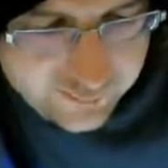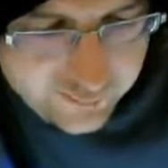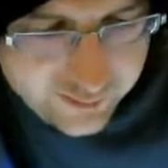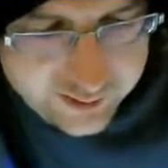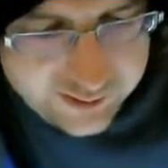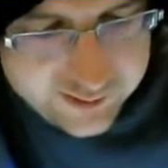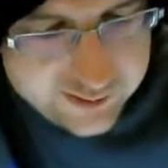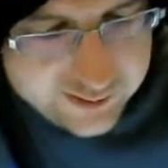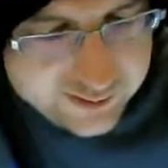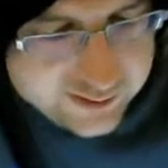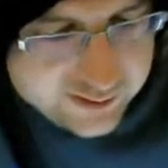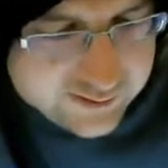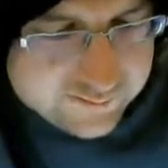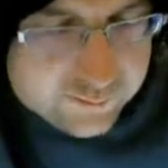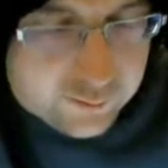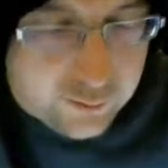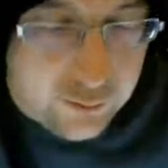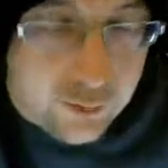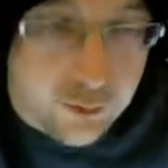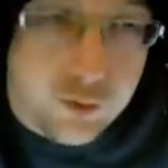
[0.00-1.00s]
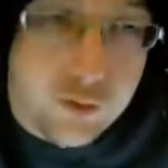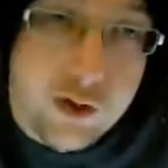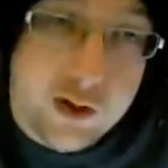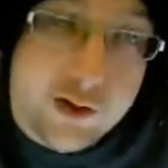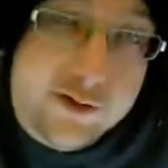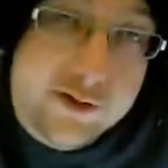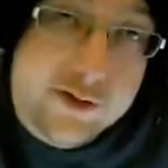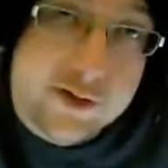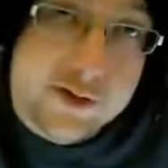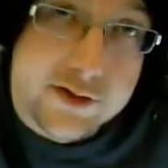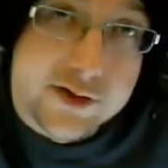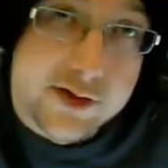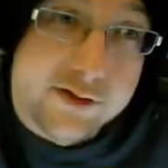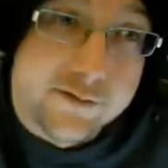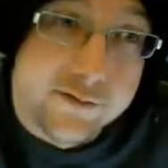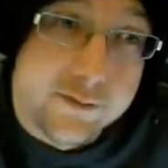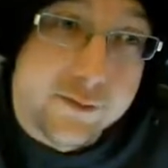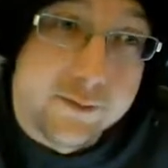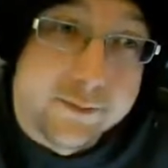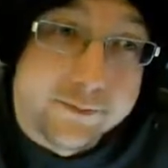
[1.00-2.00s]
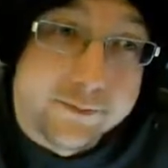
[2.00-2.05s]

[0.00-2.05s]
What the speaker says: whether successful or unsuccessful.